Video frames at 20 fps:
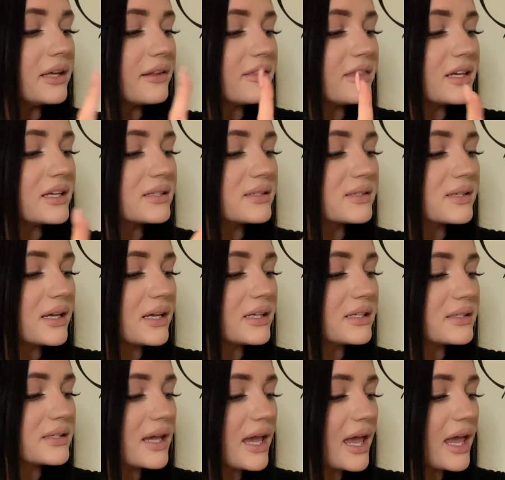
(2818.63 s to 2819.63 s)
this
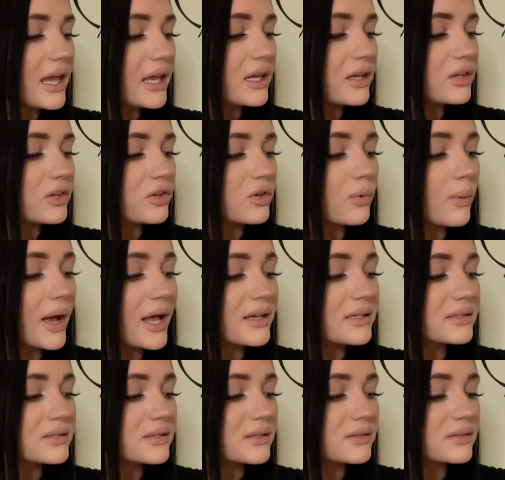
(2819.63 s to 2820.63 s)
is a
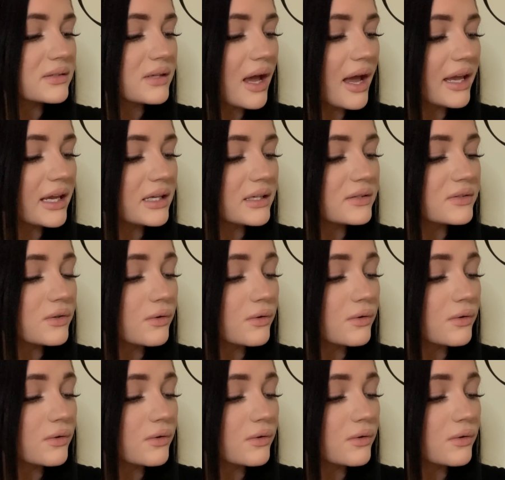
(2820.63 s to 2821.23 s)
US size